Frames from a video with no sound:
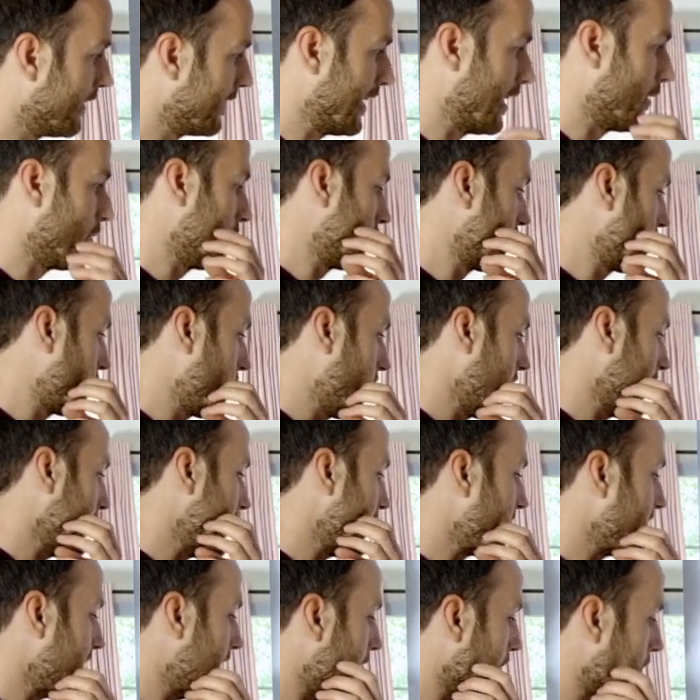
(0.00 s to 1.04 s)
Get rich quick
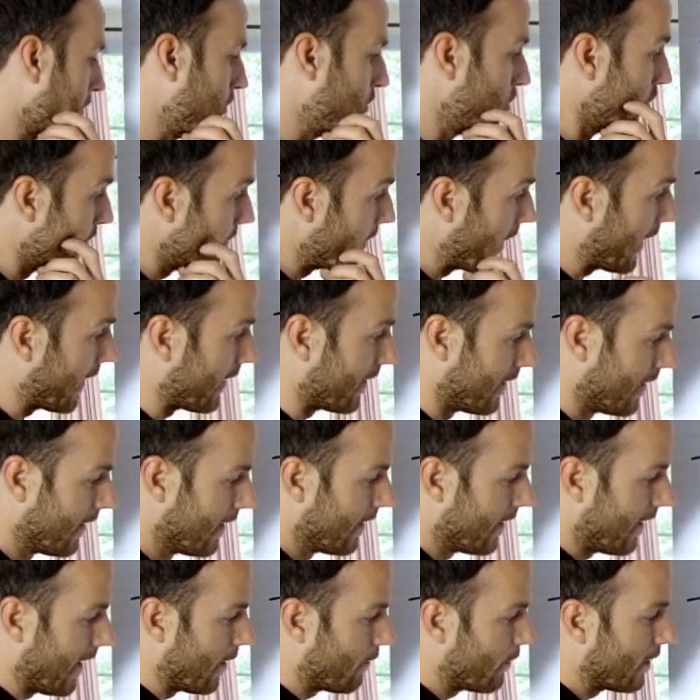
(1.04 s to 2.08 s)
is not cool, man.
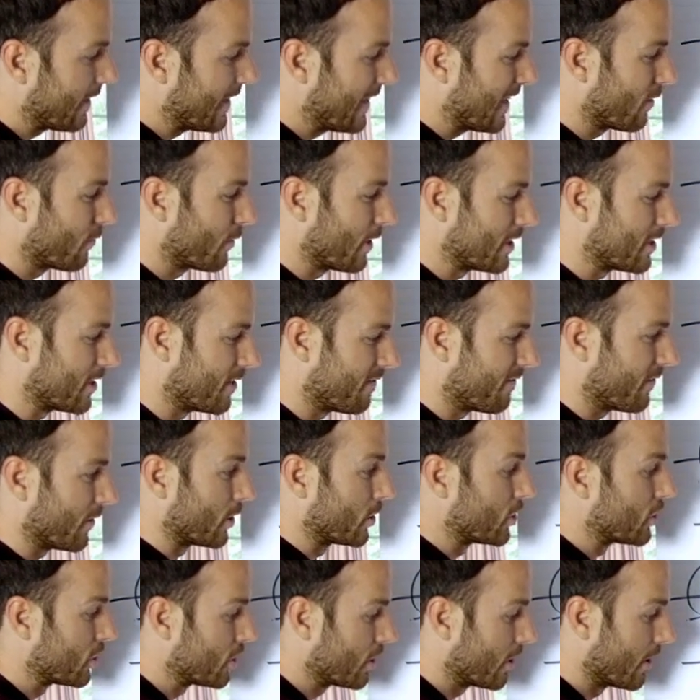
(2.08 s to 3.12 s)
I wanna get rich for
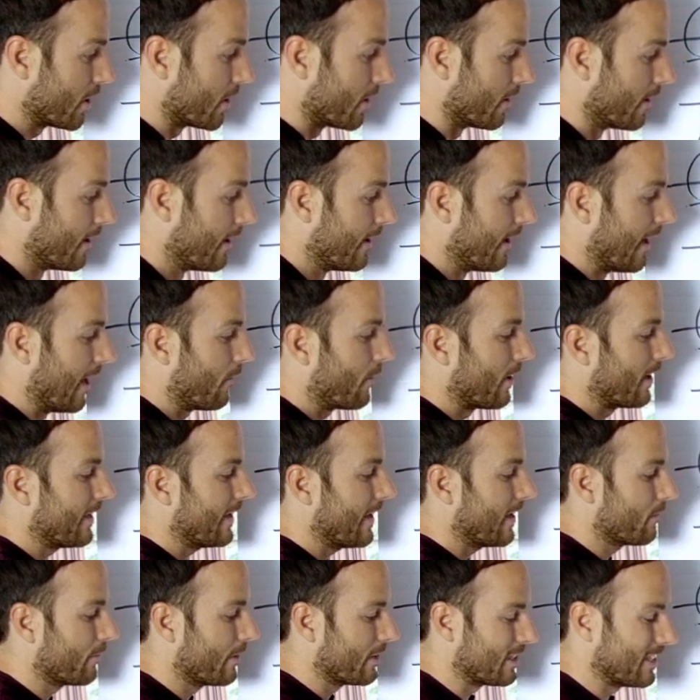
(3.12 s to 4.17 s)
sure. I wanna
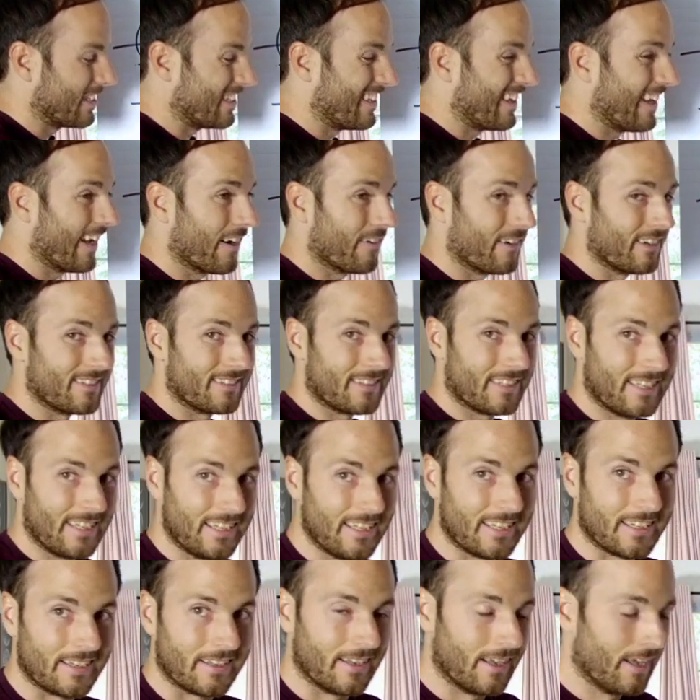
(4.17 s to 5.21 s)
get rich
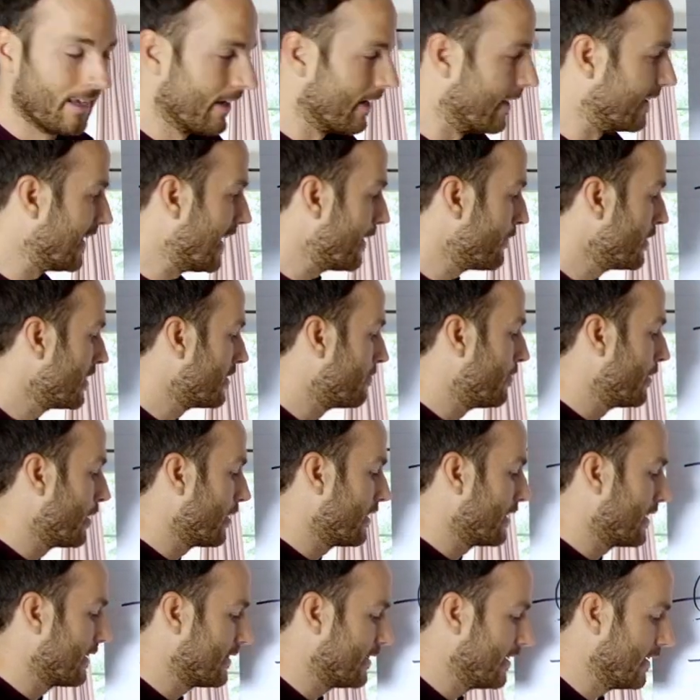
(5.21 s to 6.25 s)
guaranteed. And that means
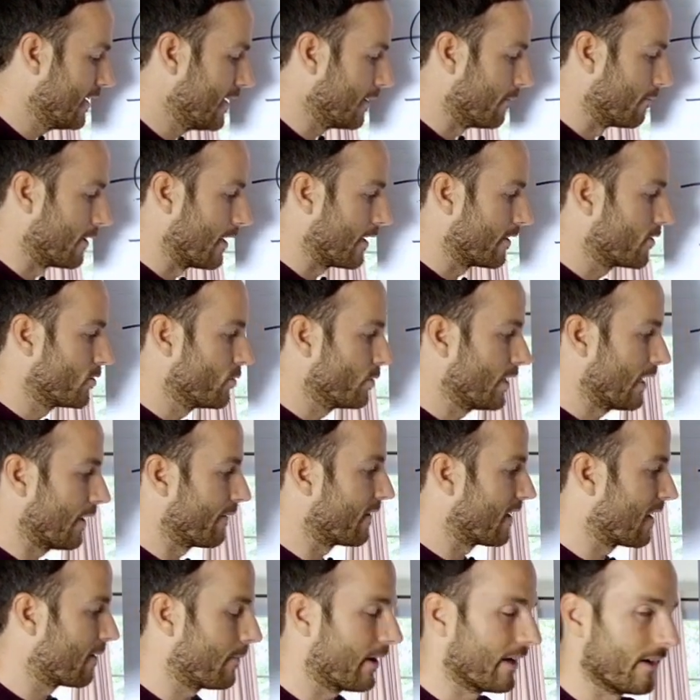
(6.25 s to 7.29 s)
building a team, not doing
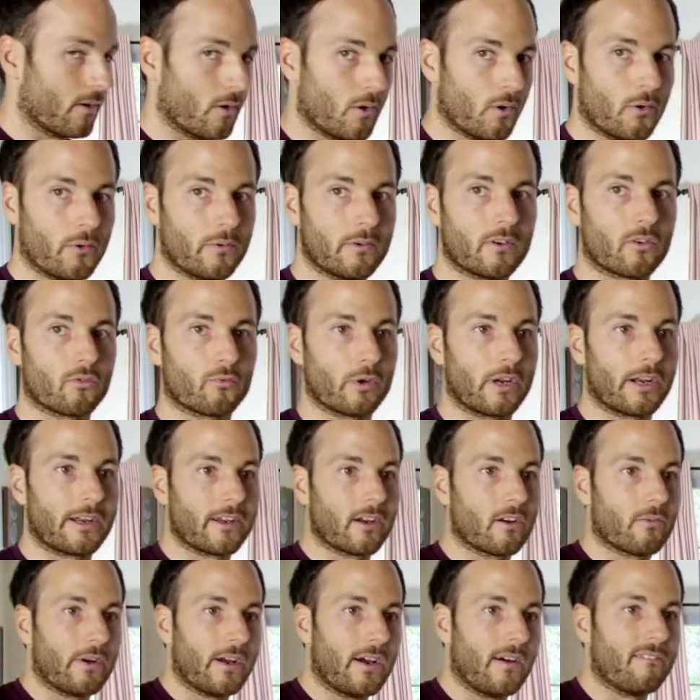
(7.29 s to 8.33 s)
everything on my own, running
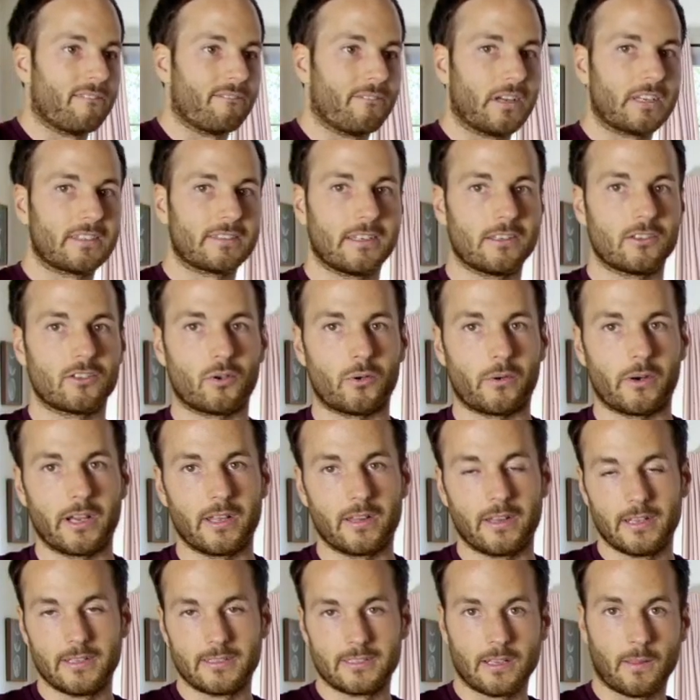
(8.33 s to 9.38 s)
around, fixing
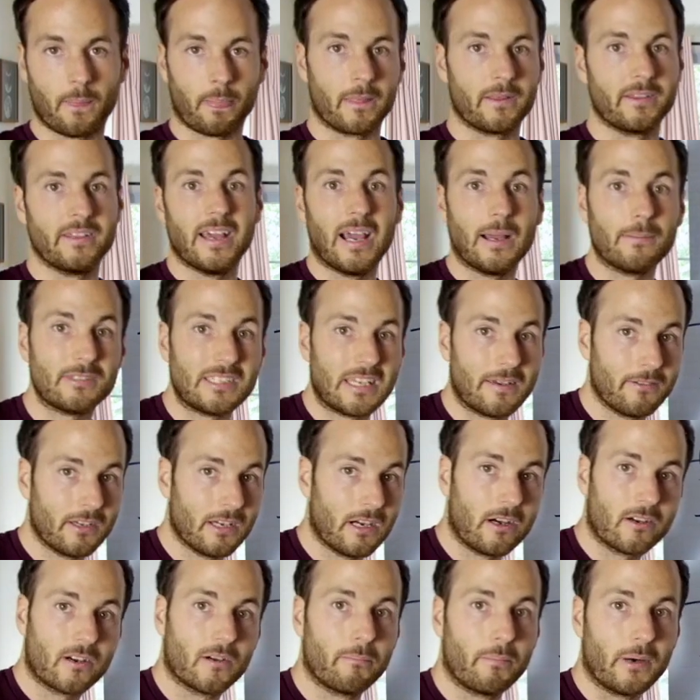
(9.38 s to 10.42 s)
toilets. Yeah, I'm saving
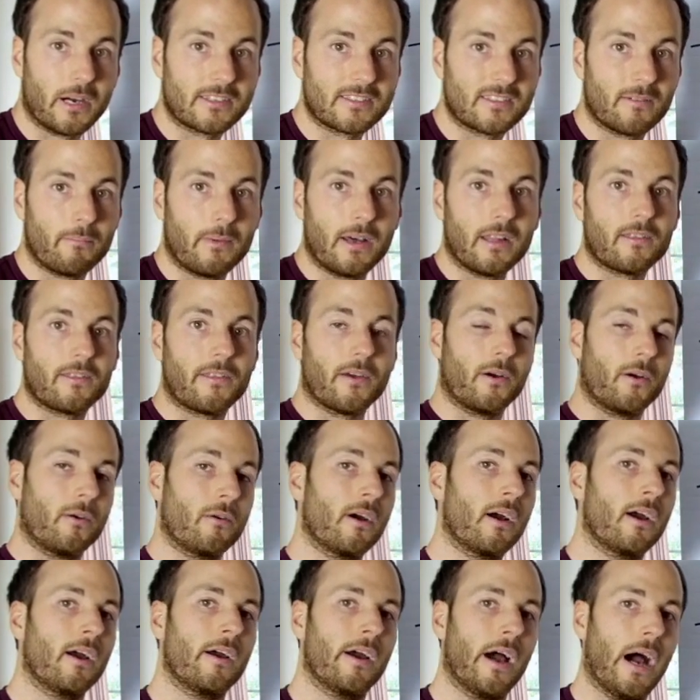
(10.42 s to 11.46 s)
$100 a month
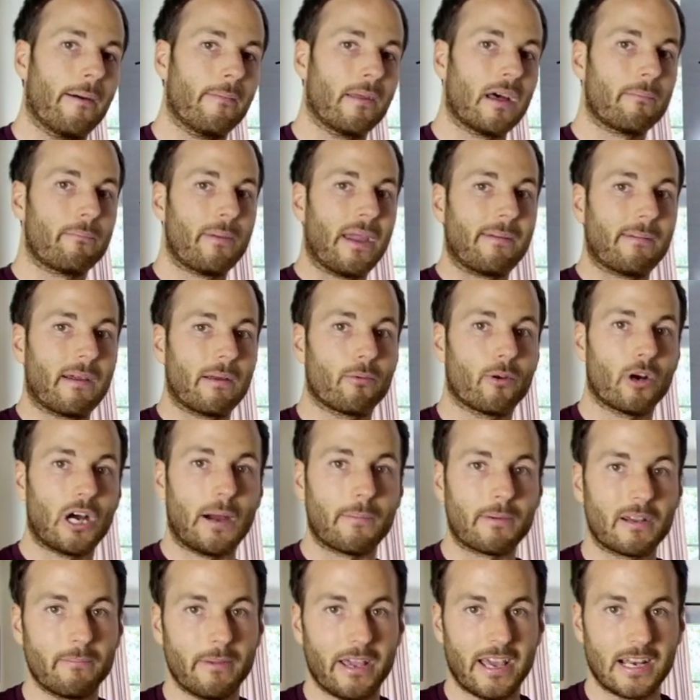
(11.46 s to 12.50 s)
though. I'm not paying my
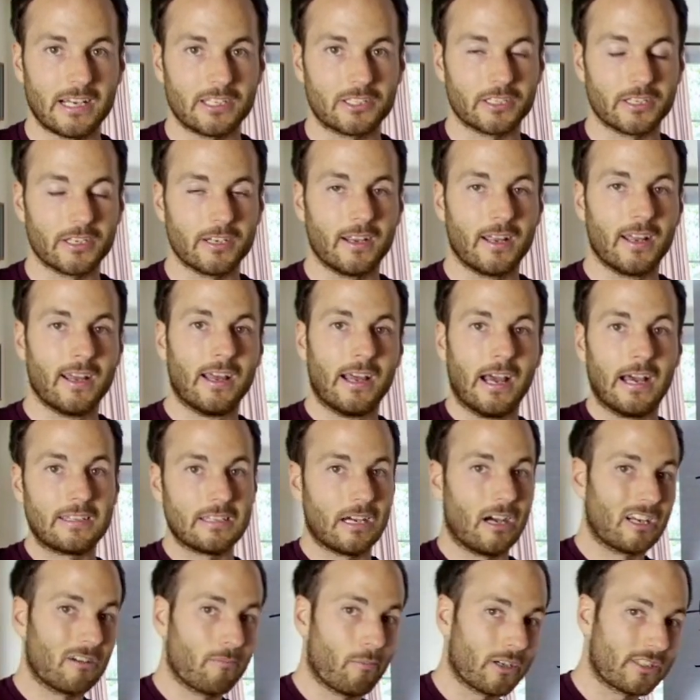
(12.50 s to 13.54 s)
property manager. That's
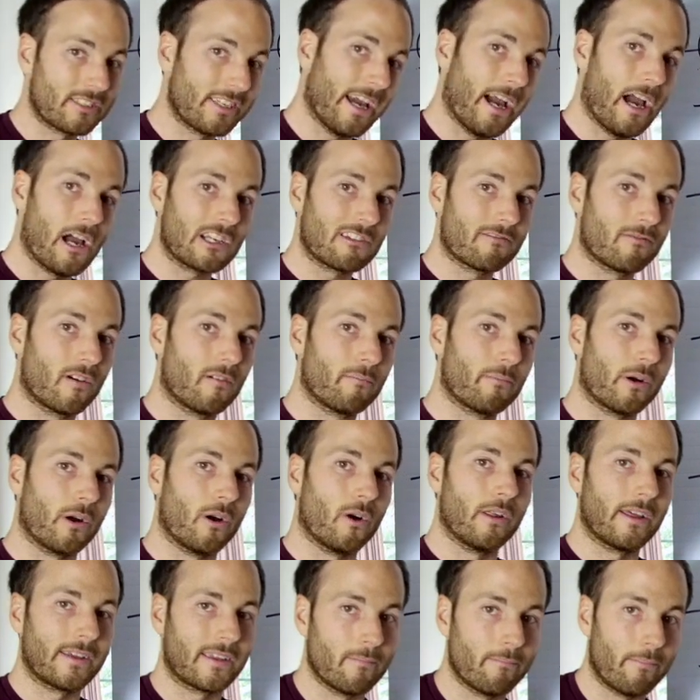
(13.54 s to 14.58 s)
$100 cash flow,
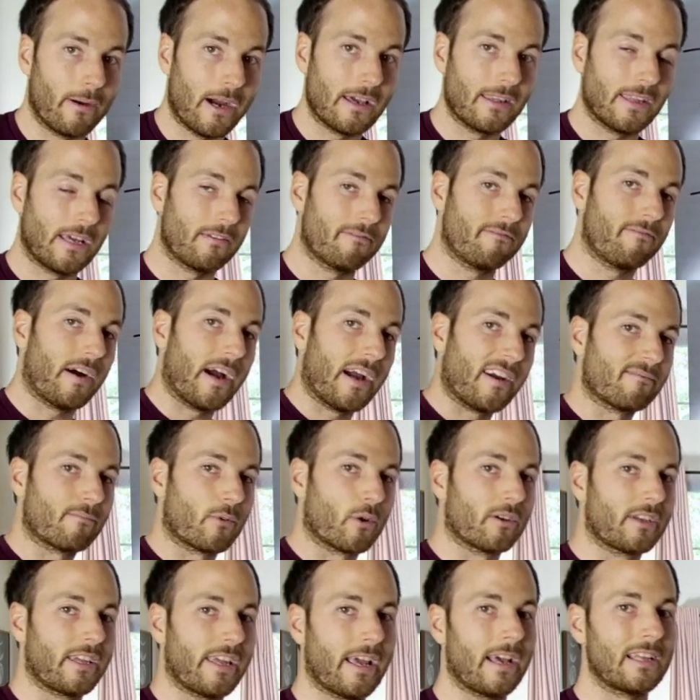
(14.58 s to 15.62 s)
bro. I can buy like 5
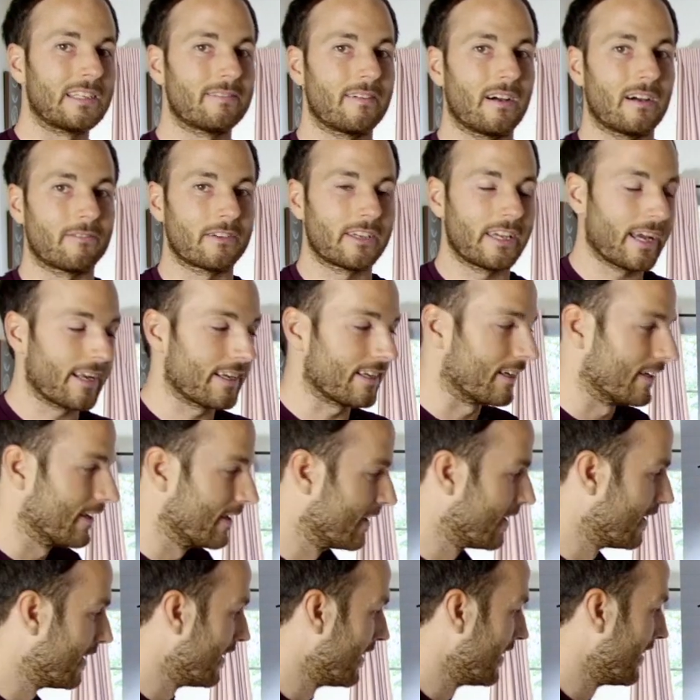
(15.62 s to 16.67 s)
more cans of Alphagetti.
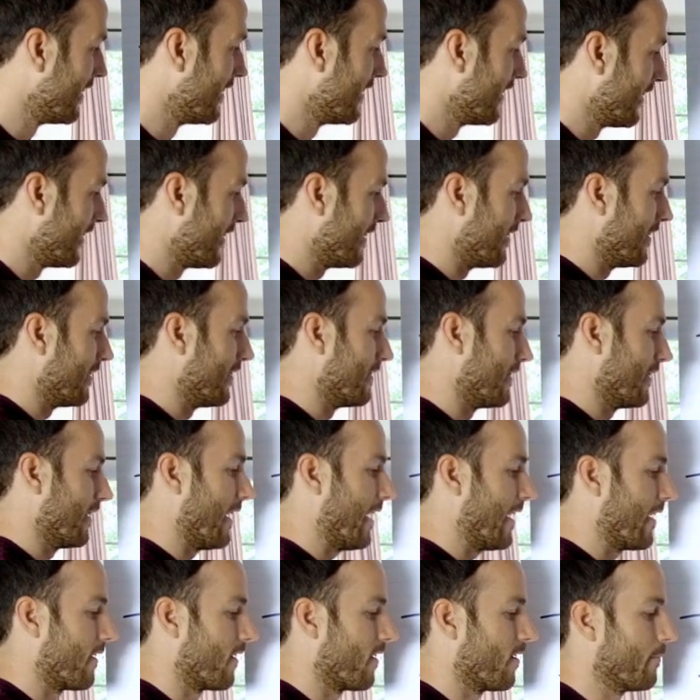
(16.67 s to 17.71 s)

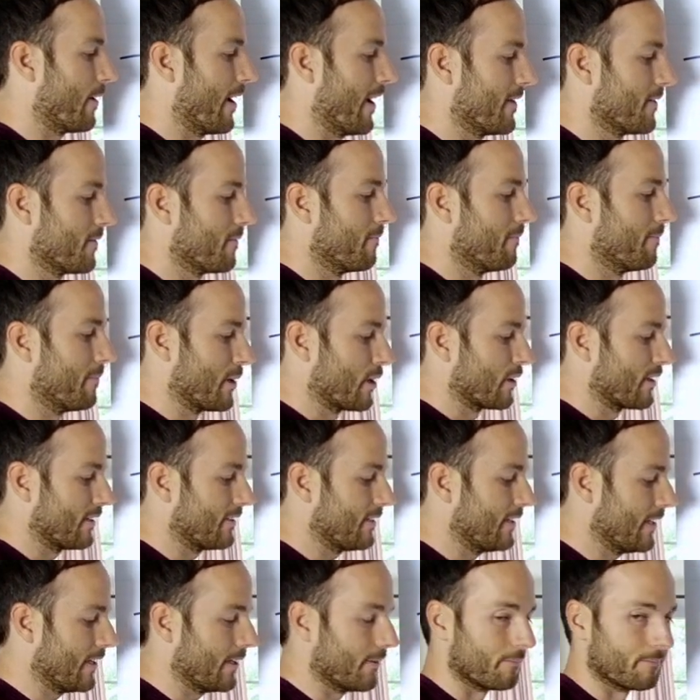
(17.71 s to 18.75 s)
I don't know, man. Build a
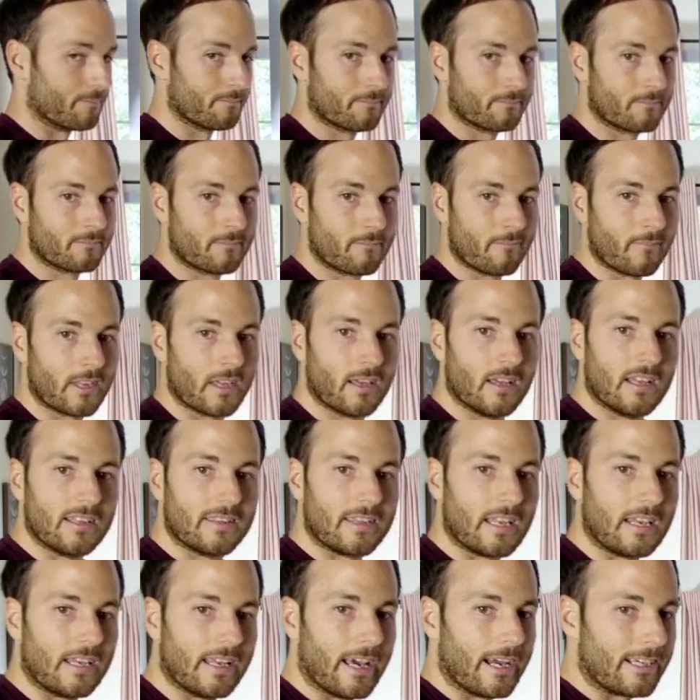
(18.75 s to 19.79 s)
team.
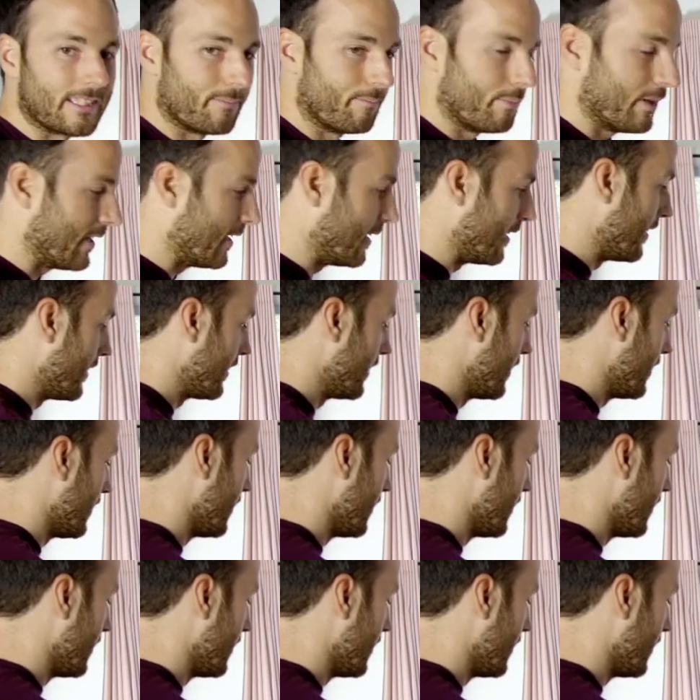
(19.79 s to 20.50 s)
The next B,